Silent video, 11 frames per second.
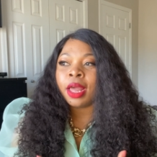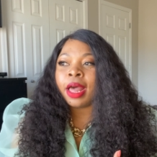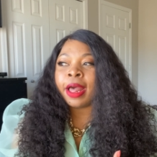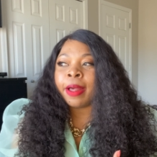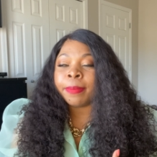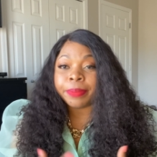
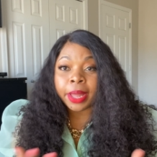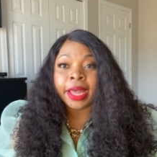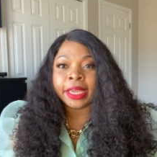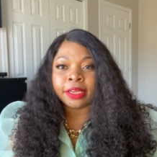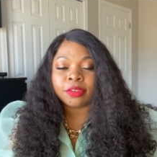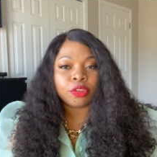um
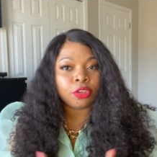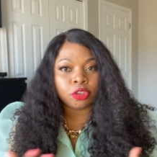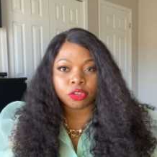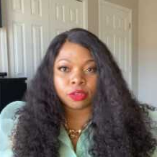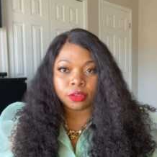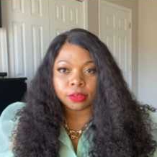buying, so you
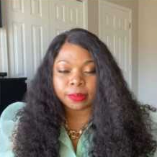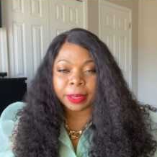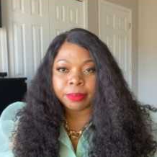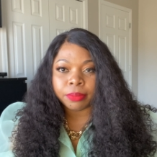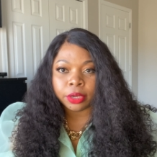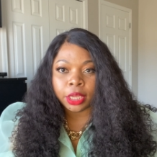just don't
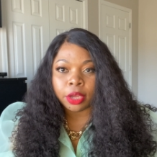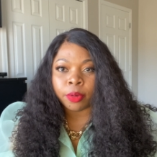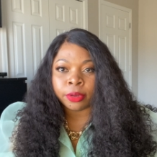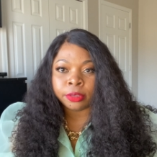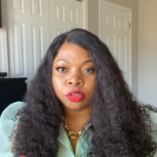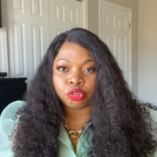spend money
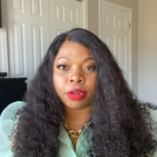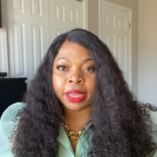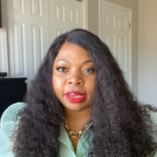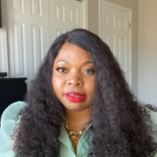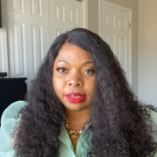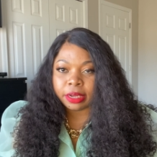on
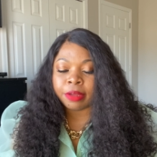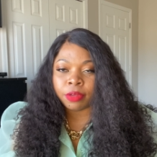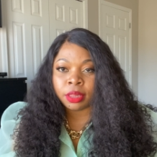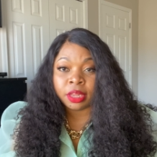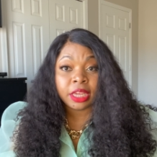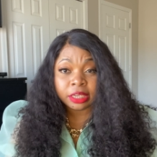trends and
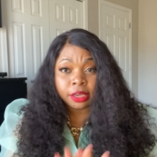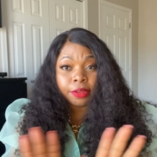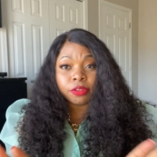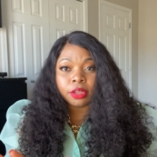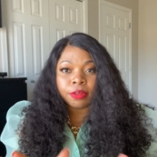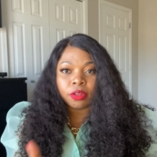everything. And
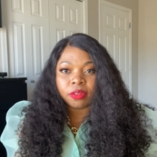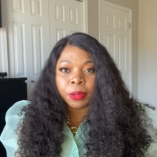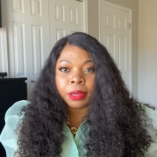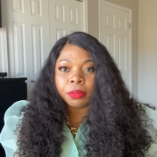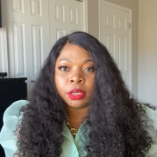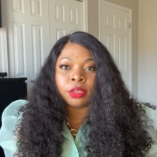even if you
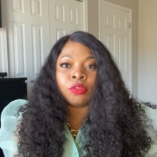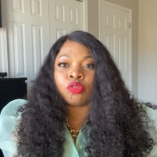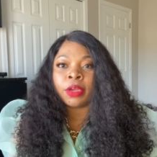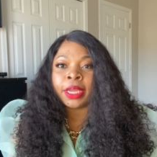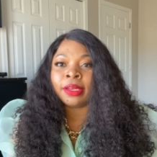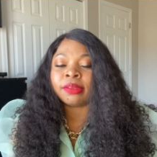spend money on
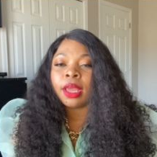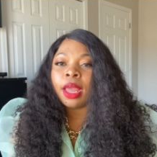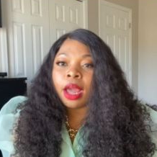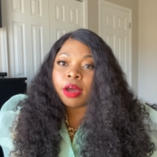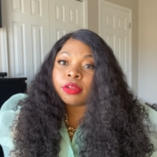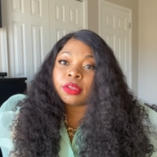trends,
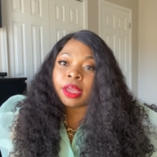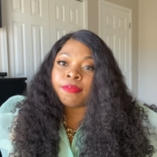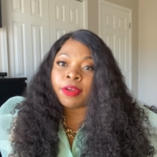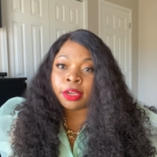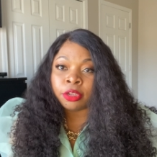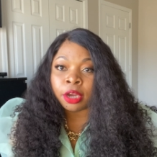how to get
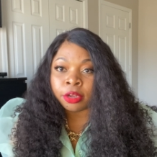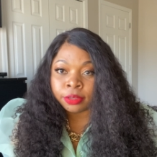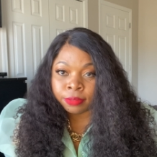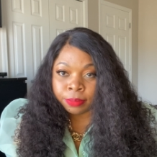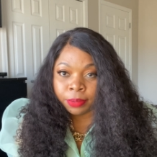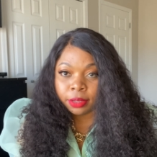value out
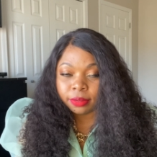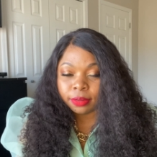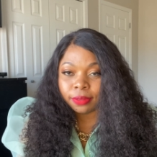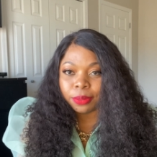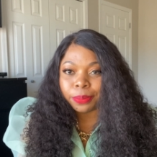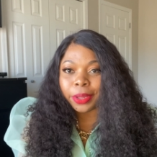of the
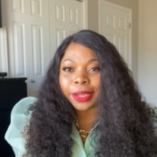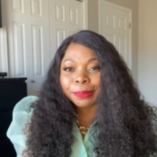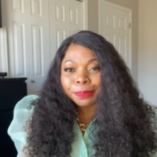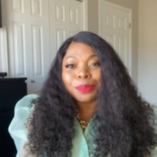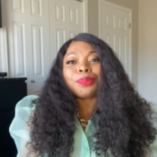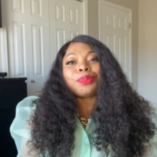pieces you buy.
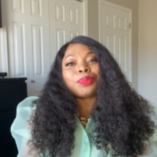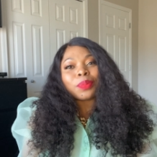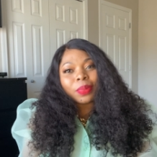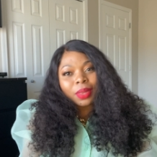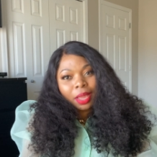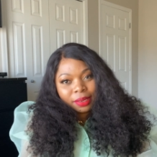
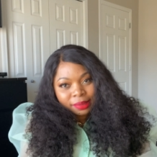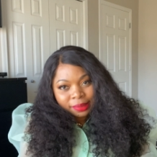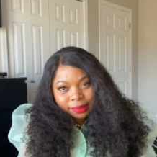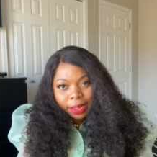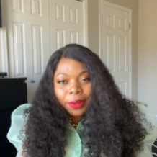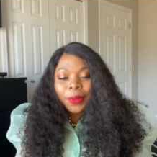
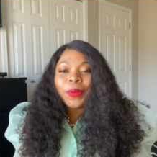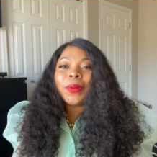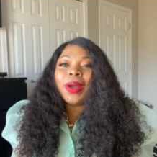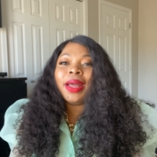So